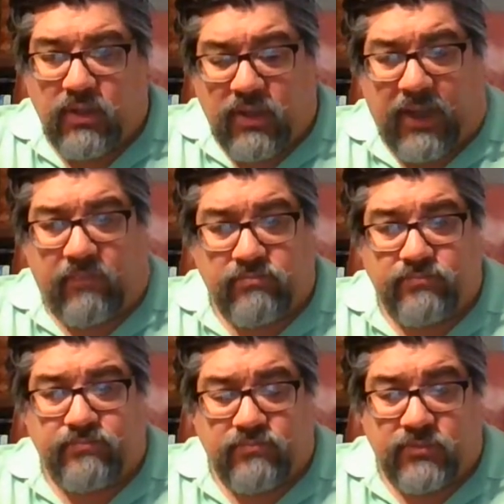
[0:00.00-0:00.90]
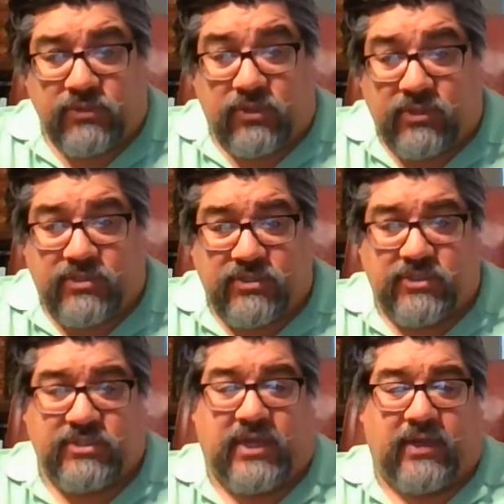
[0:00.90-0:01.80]
Yeah, so this is
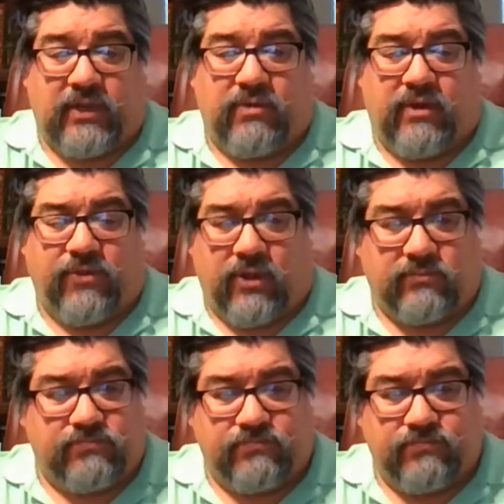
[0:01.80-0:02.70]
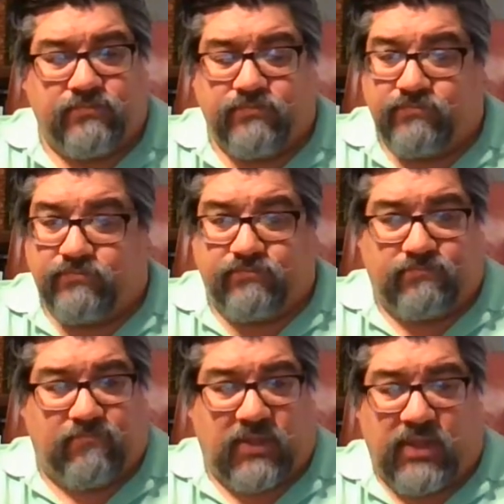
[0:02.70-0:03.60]
exactly what I thought.
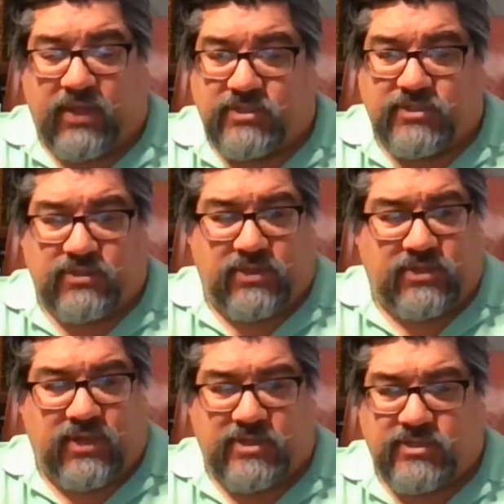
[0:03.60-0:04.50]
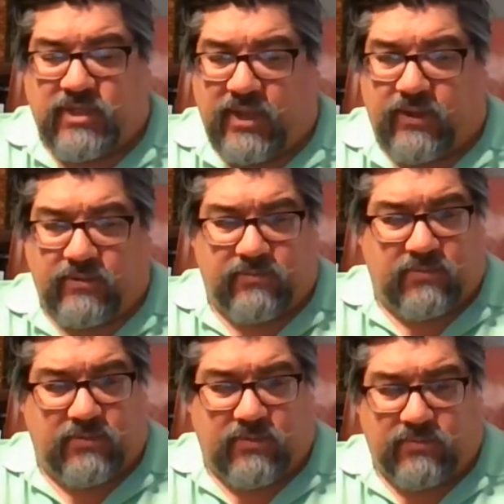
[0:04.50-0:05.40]
It tastes like
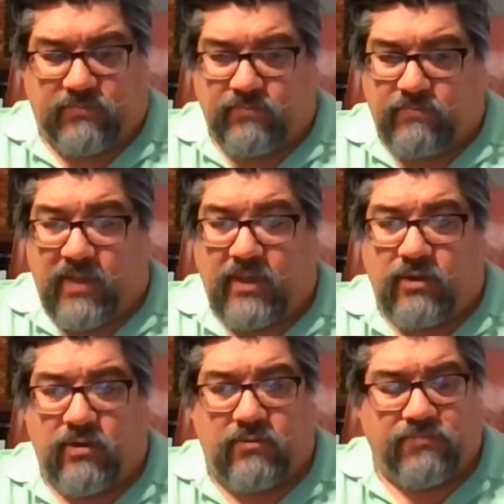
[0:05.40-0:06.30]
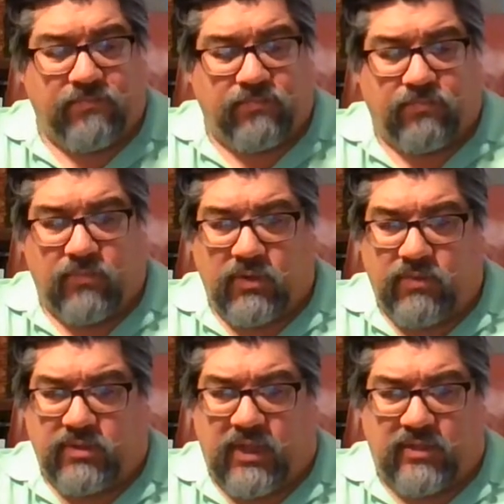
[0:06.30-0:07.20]
mango
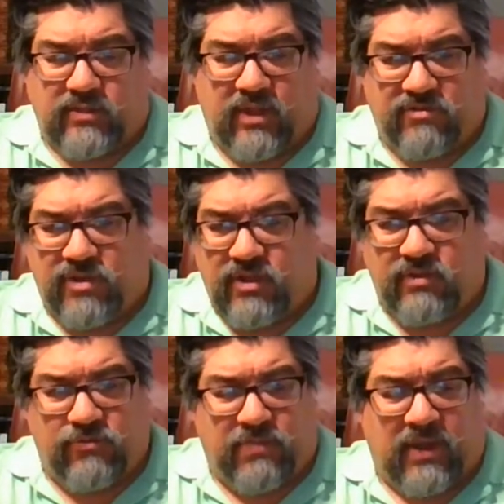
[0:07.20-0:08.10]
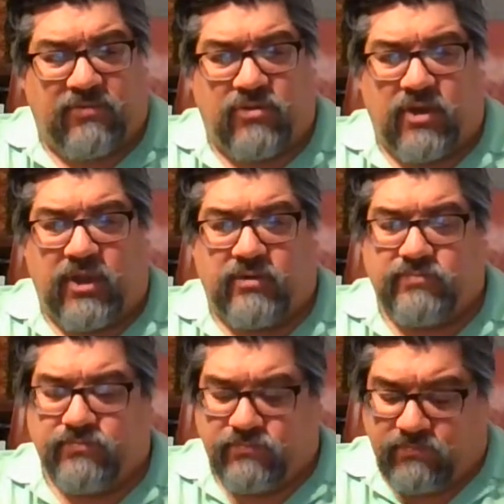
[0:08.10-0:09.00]
with that tagine spice on it,
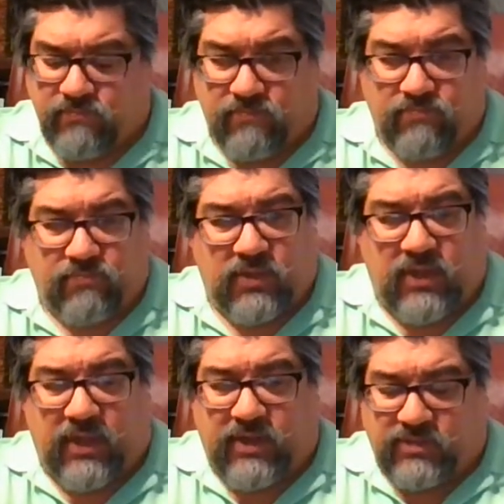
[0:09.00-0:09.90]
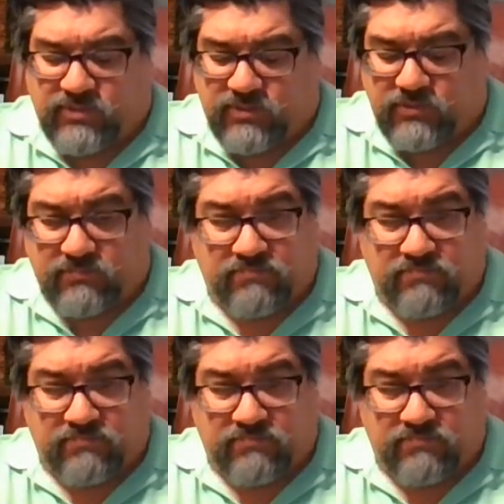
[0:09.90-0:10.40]
and it's